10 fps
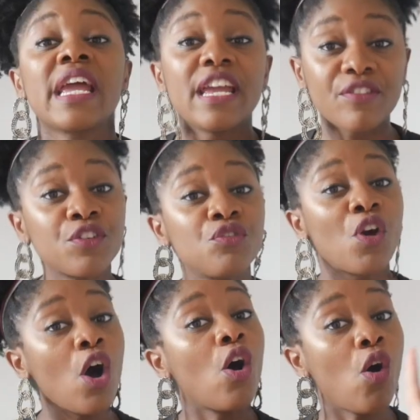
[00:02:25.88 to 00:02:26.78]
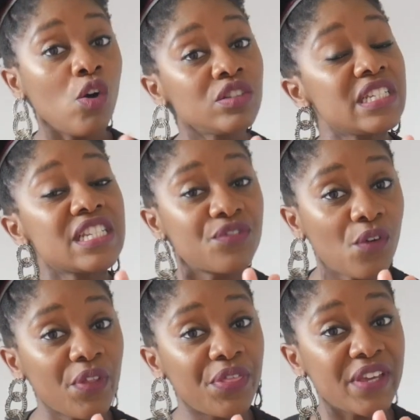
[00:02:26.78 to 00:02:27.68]
If you've got all these
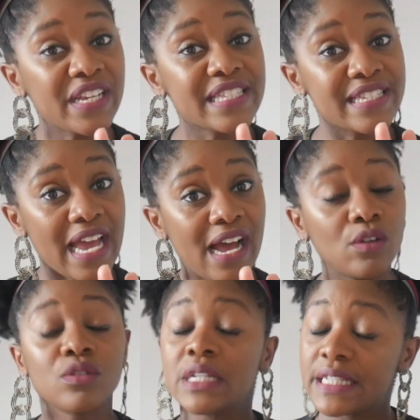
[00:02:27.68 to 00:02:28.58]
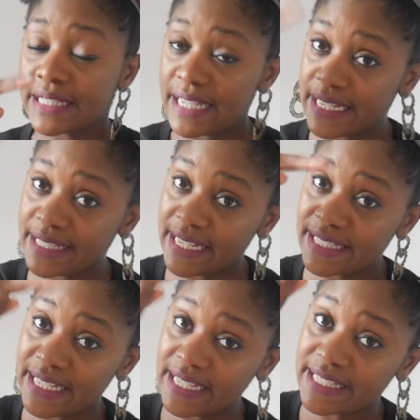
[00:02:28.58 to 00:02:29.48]
four things down, tick,
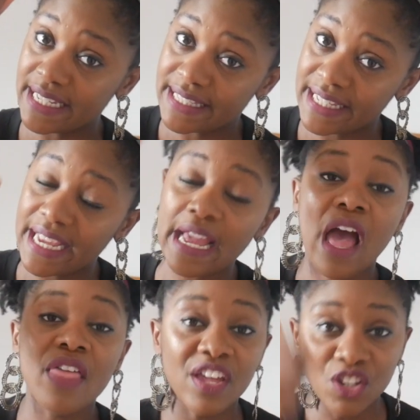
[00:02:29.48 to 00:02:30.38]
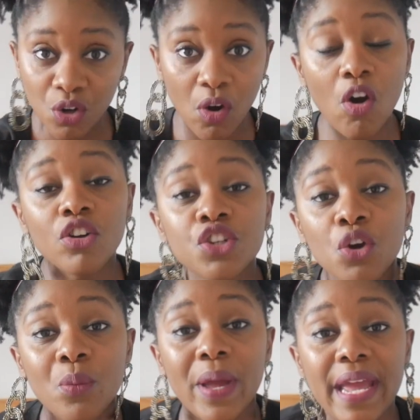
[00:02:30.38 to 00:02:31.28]
tick, tick, tick, tick, then you're on
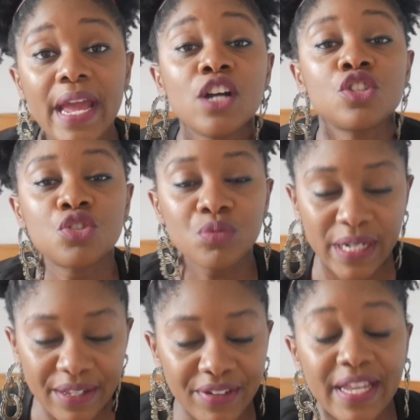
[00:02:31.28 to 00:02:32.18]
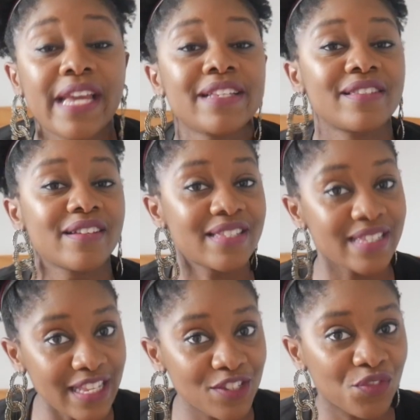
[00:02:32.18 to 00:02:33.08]
your way to living a
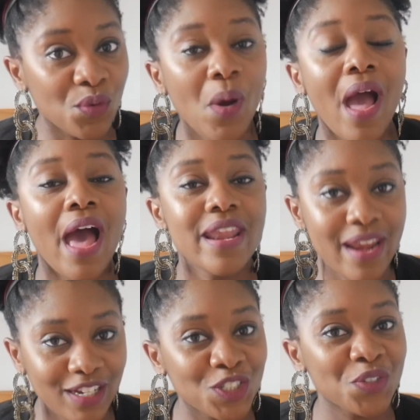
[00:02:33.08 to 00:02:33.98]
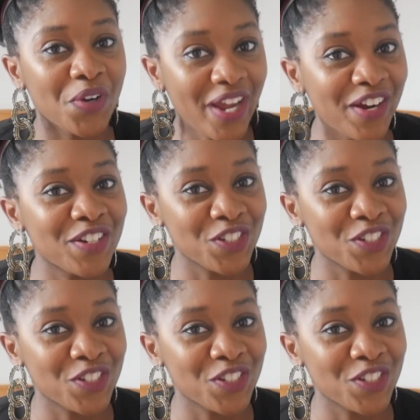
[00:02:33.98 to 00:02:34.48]
successful natural hair